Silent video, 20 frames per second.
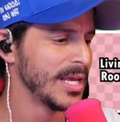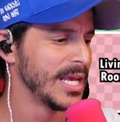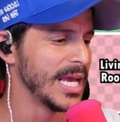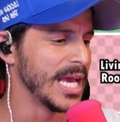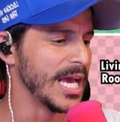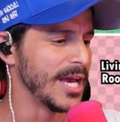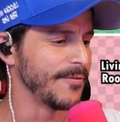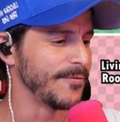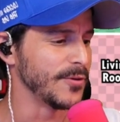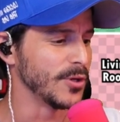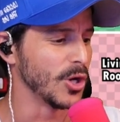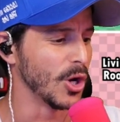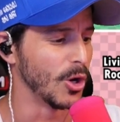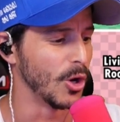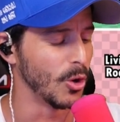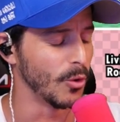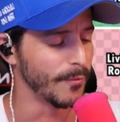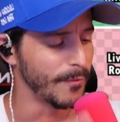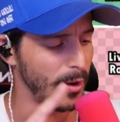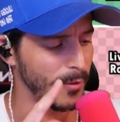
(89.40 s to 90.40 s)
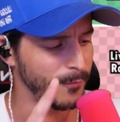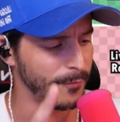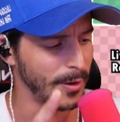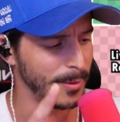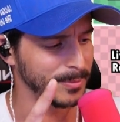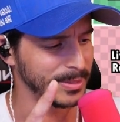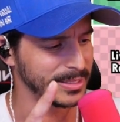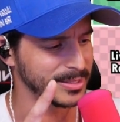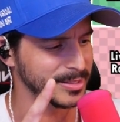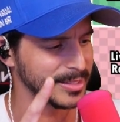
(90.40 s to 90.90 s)
If you go
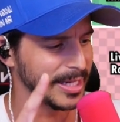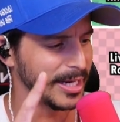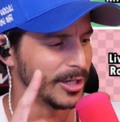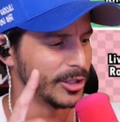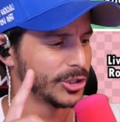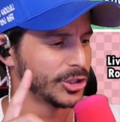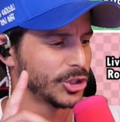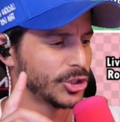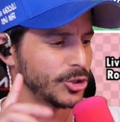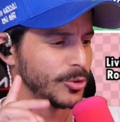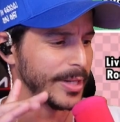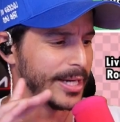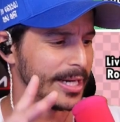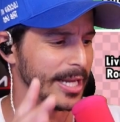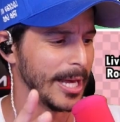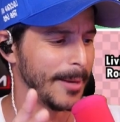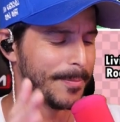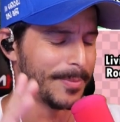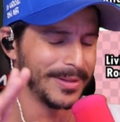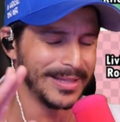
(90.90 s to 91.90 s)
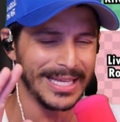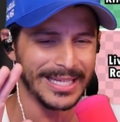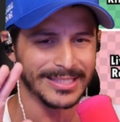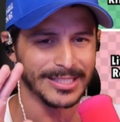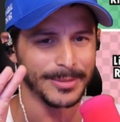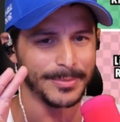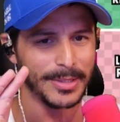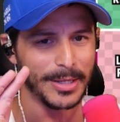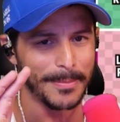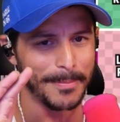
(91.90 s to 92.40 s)
from the stairs straight up, that's
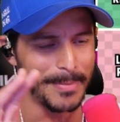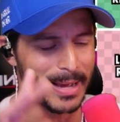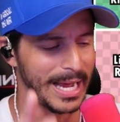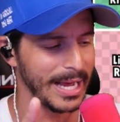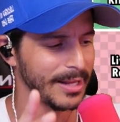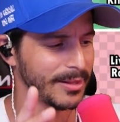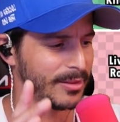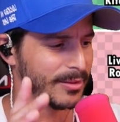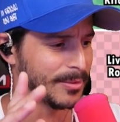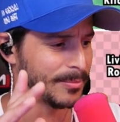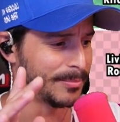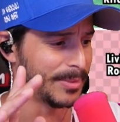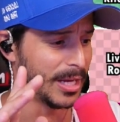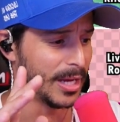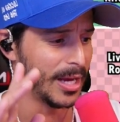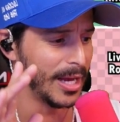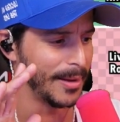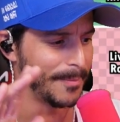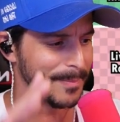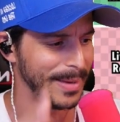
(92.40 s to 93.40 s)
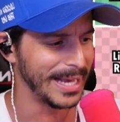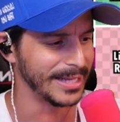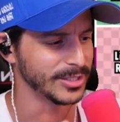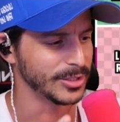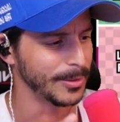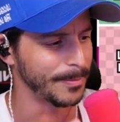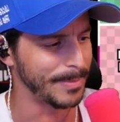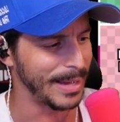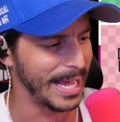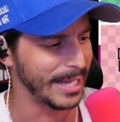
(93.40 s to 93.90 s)
going to be your
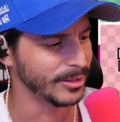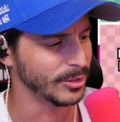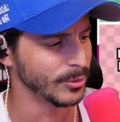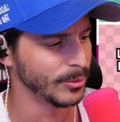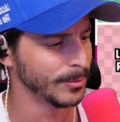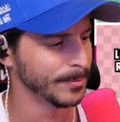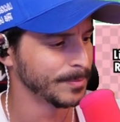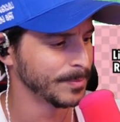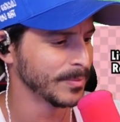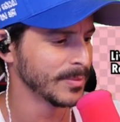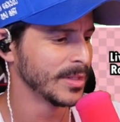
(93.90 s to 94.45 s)
master bathroom.